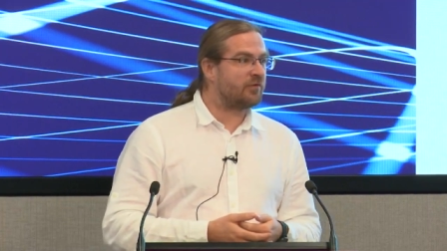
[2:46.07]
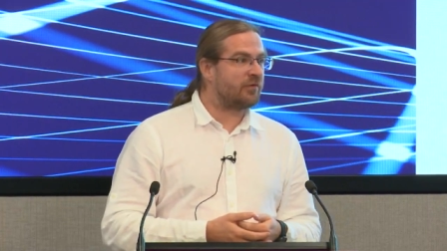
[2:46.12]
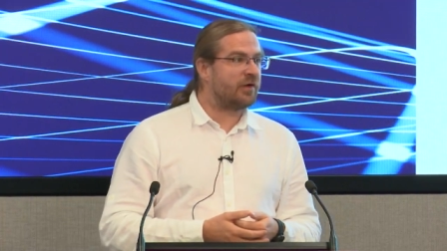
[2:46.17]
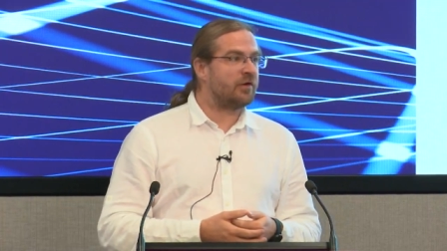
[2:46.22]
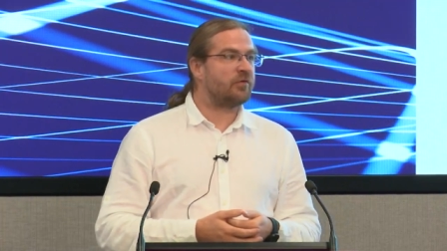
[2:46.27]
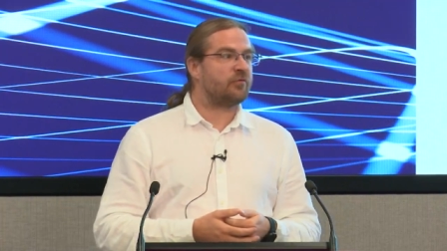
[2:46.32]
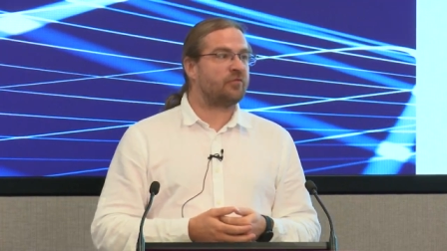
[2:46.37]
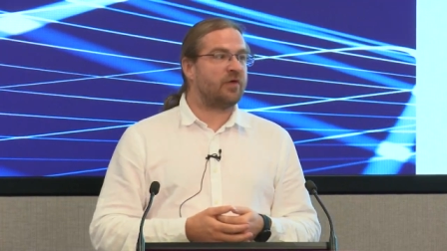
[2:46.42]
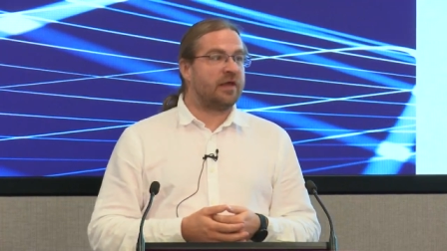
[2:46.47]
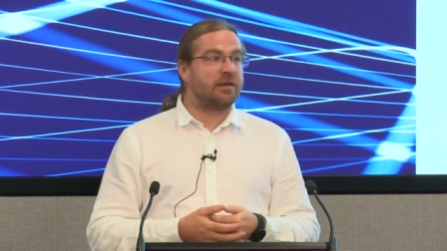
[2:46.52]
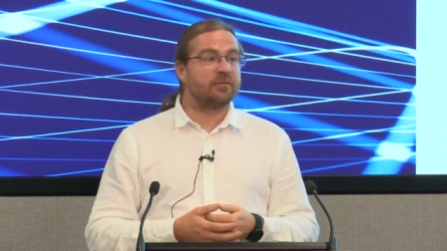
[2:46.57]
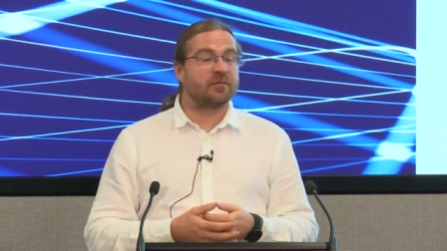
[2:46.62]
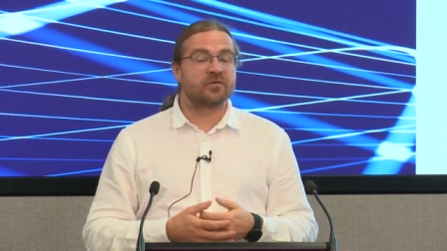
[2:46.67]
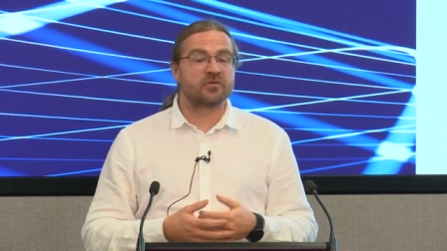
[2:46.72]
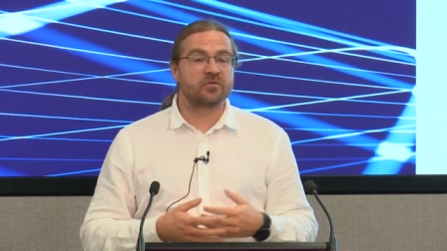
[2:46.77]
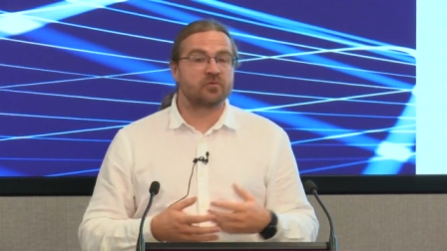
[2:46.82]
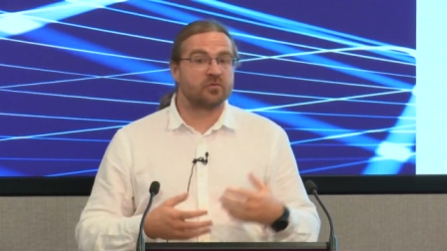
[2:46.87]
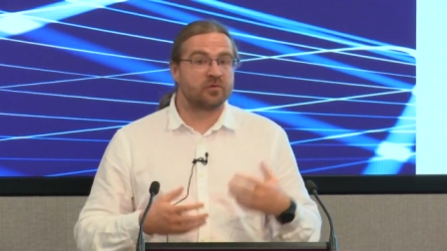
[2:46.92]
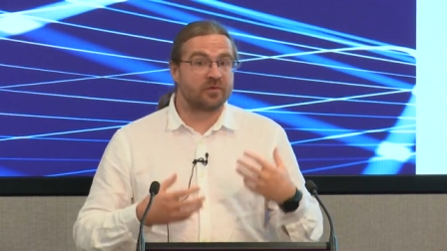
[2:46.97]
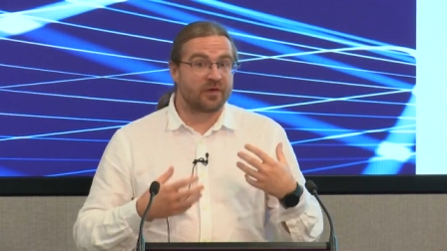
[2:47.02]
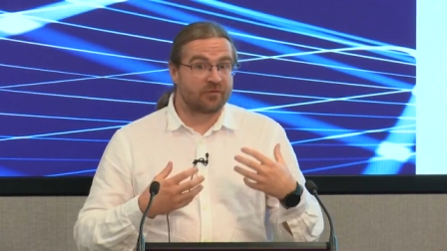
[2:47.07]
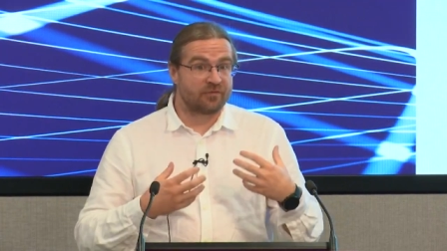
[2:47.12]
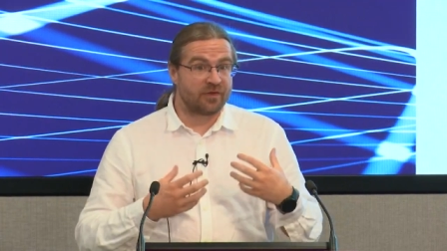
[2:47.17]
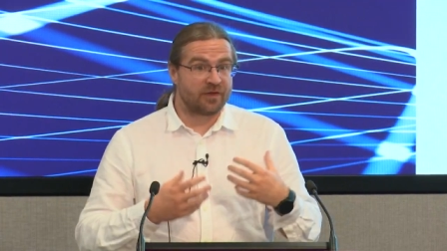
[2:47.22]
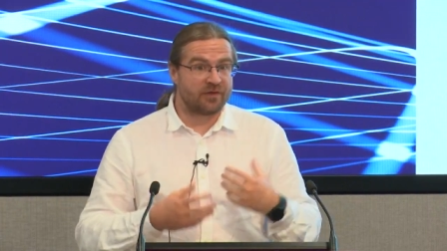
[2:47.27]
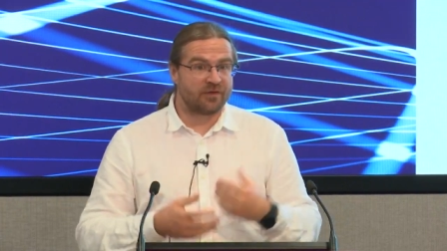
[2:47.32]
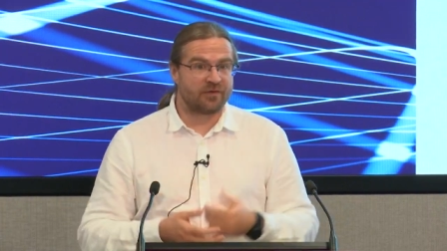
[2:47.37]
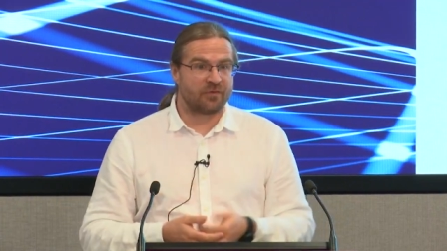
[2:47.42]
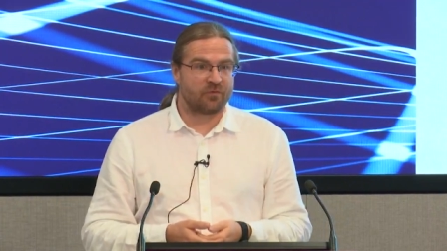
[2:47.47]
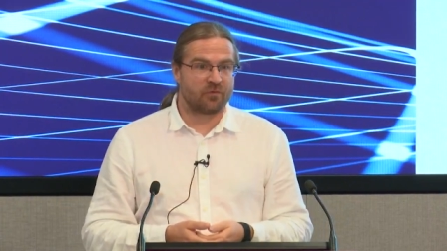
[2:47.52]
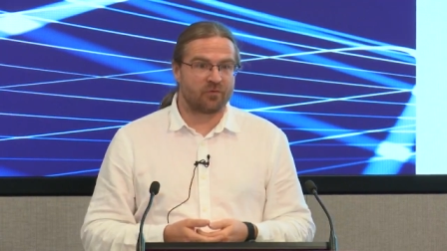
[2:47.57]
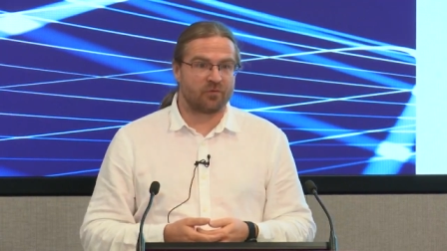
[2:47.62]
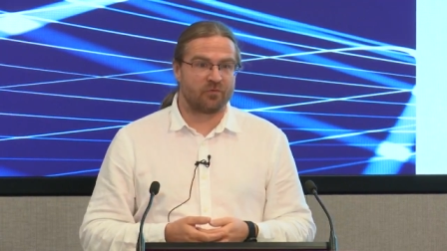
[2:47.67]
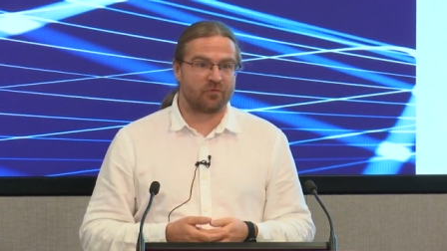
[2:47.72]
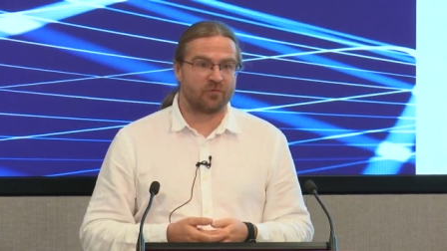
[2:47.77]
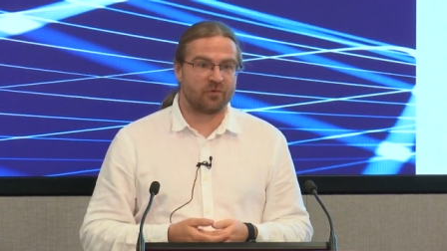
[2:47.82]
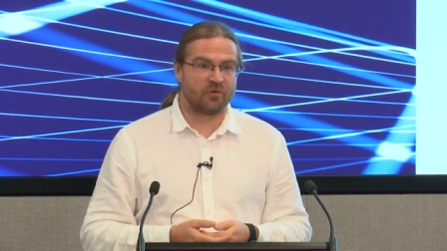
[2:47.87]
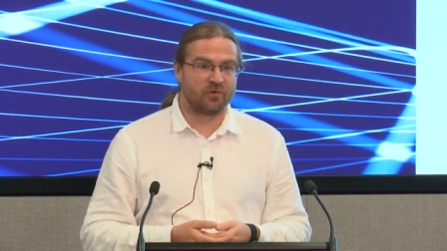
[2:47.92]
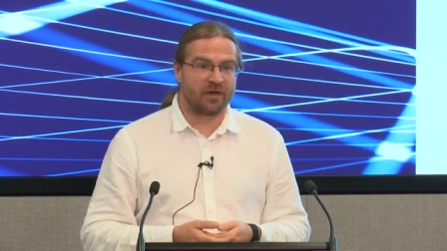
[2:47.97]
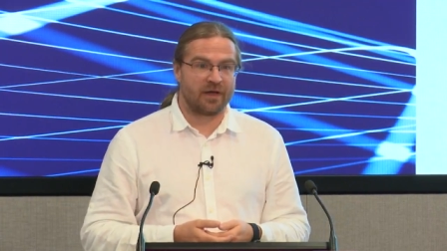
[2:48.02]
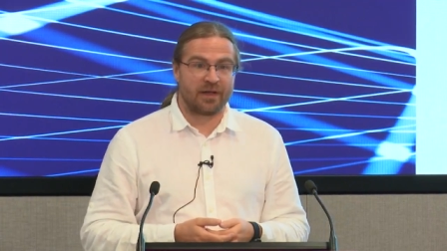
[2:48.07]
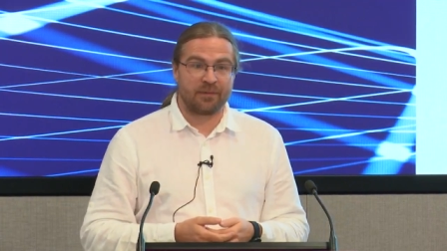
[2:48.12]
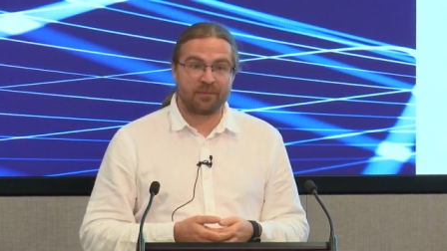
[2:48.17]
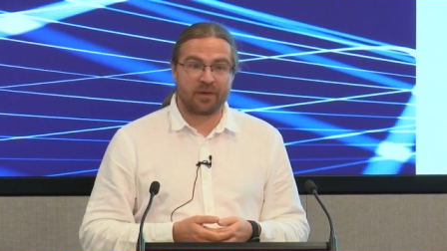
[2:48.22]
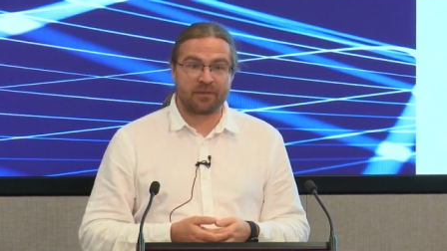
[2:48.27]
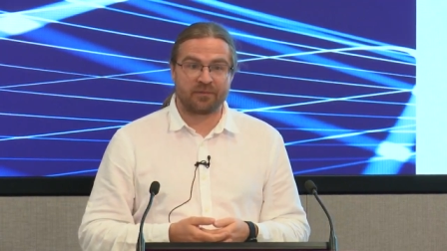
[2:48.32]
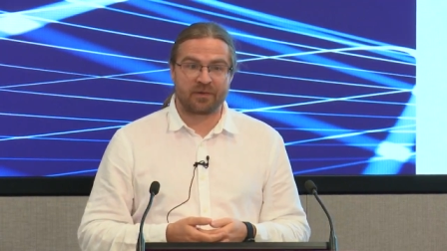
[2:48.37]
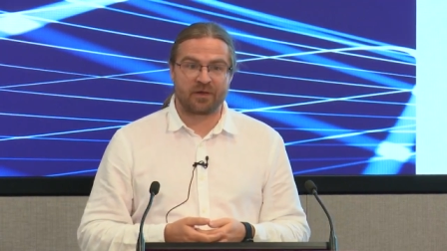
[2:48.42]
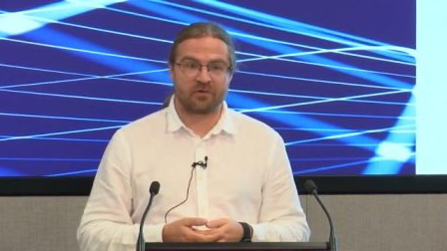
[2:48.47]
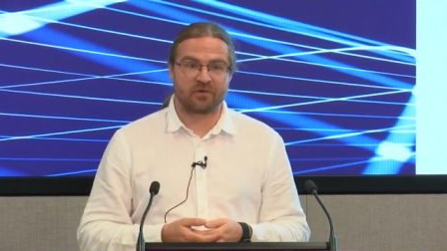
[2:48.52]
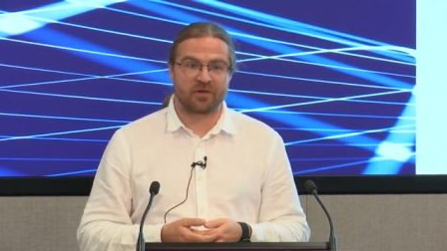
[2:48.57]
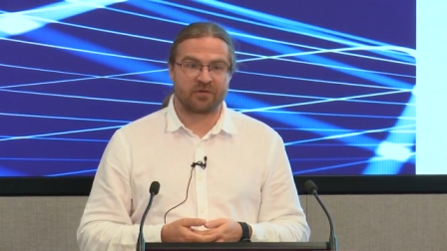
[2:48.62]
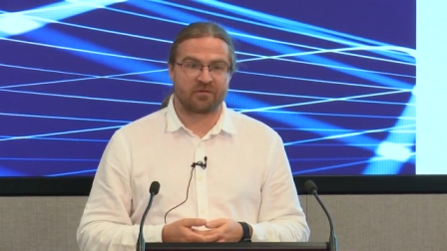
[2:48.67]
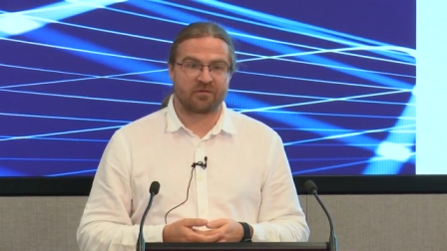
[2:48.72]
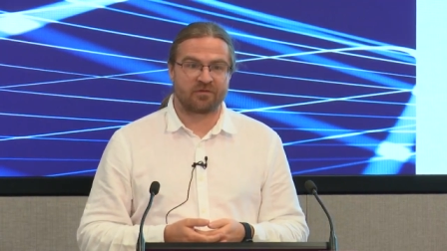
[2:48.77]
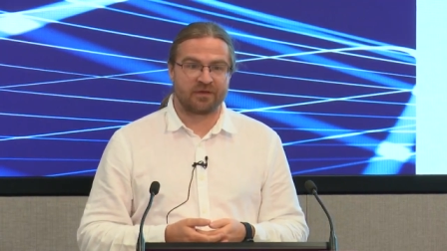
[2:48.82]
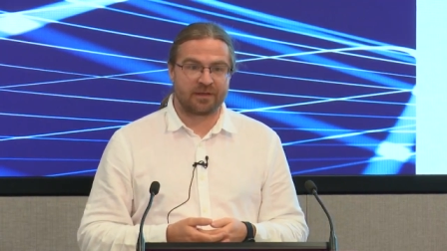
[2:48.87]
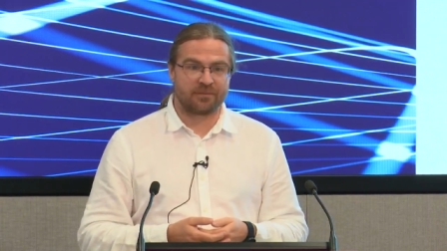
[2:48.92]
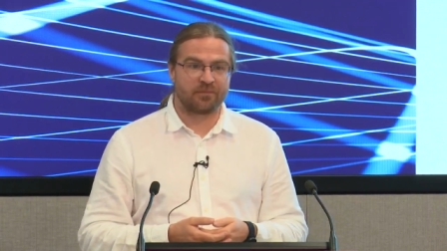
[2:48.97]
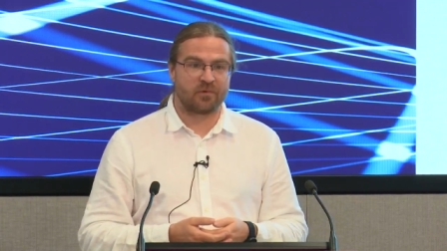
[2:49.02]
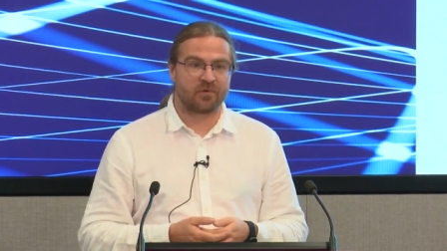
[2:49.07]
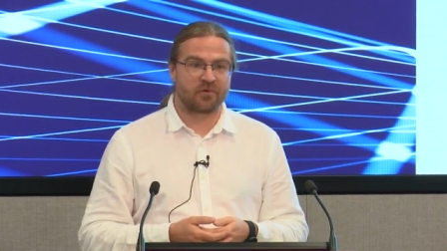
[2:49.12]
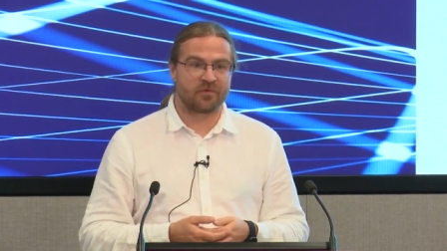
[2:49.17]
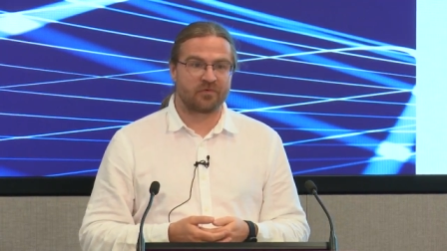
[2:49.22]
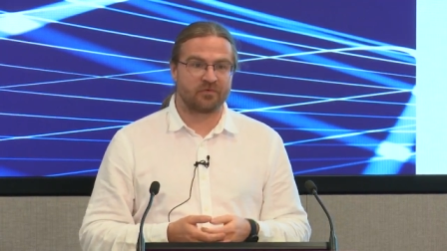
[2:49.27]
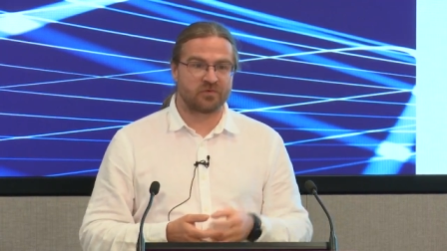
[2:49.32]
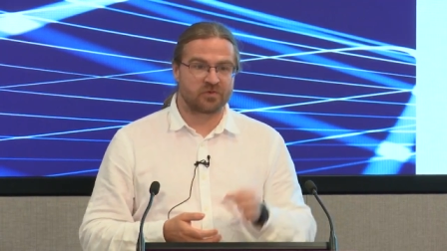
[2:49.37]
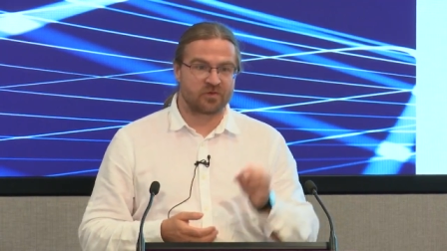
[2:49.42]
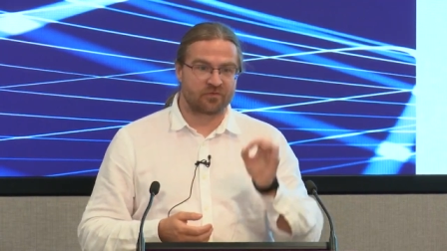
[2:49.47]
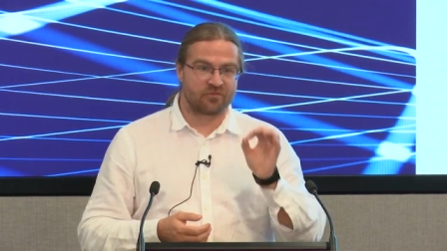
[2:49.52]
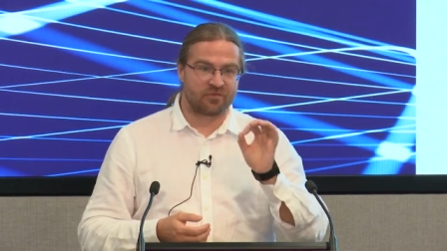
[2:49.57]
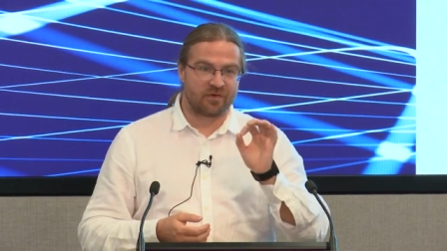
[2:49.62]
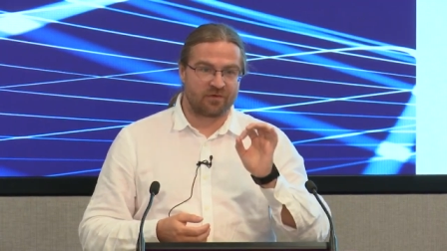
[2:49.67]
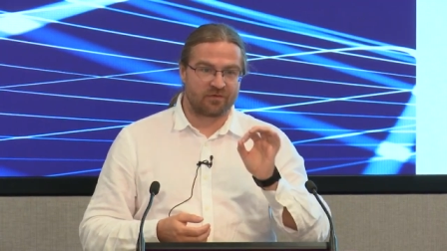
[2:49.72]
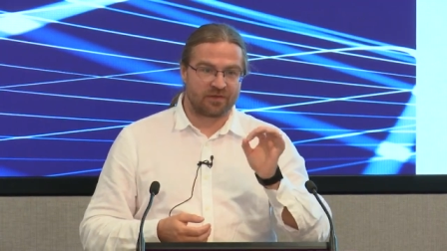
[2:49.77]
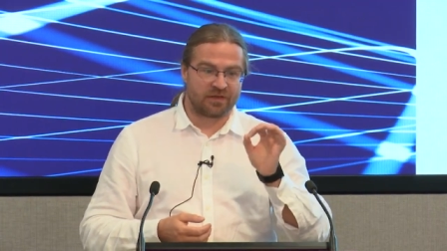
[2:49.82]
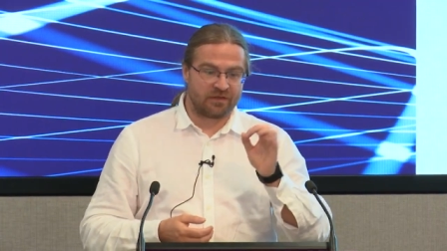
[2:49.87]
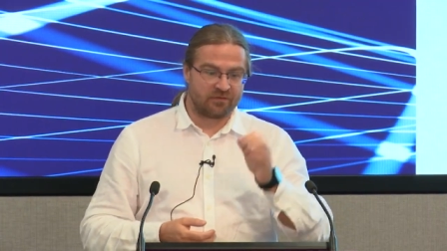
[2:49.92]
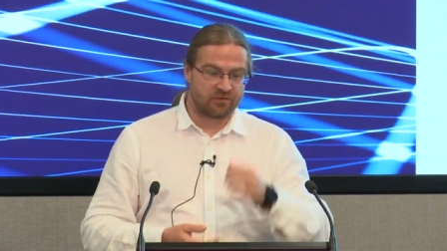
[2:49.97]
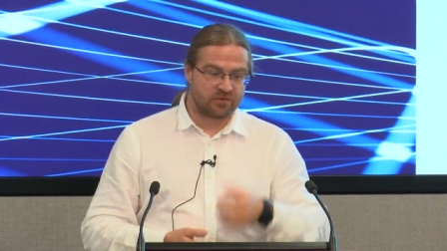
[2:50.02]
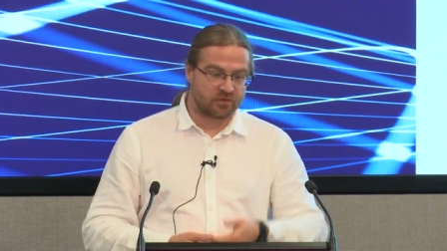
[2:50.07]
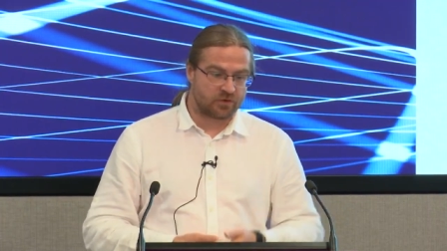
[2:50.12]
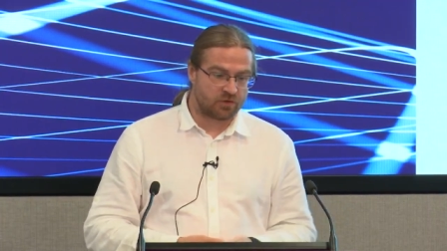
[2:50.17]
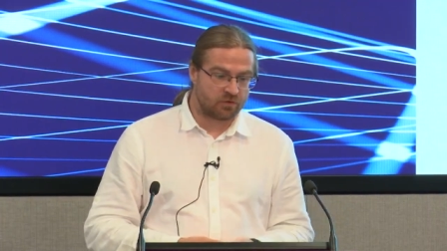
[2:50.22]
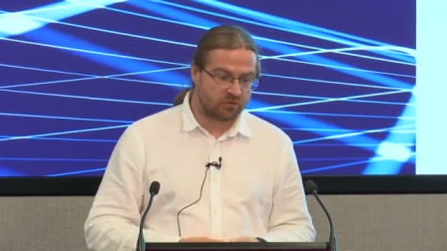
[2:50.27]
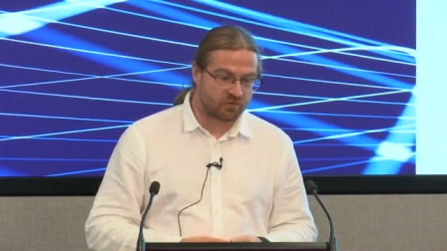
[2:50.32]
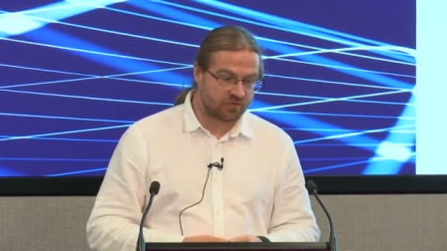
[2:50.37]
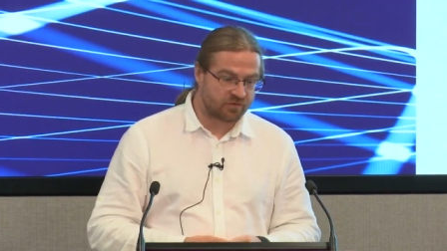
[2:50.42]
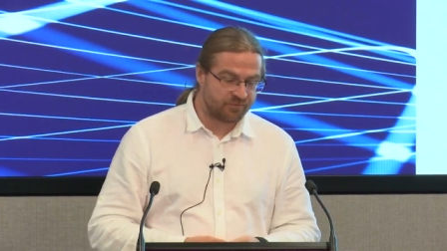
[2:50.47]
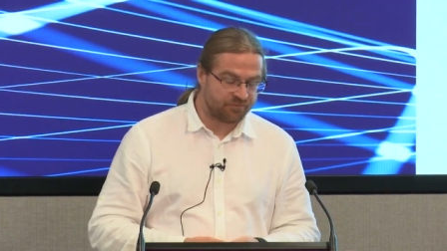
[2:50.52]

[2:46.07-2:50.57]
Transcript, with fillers: very famous tools, I think, for, for IPAM nowadays is Netbox, which is very easy to use.